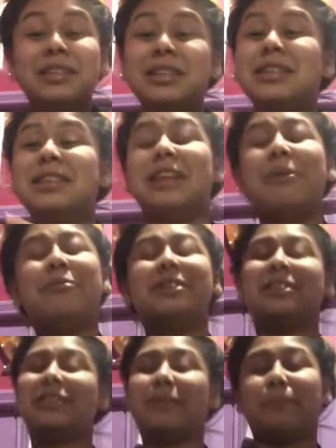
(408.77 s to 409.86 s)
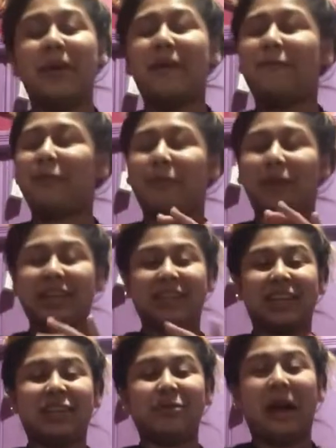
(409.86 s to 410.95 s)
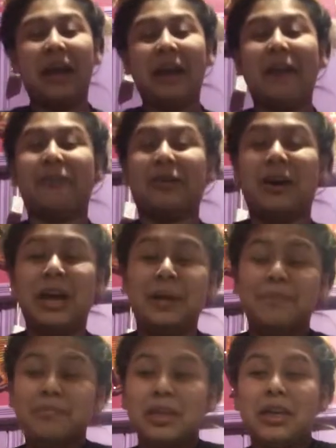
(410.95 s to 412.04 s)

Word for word: wasn't that wasn't the painful a tattoo I ever gotten.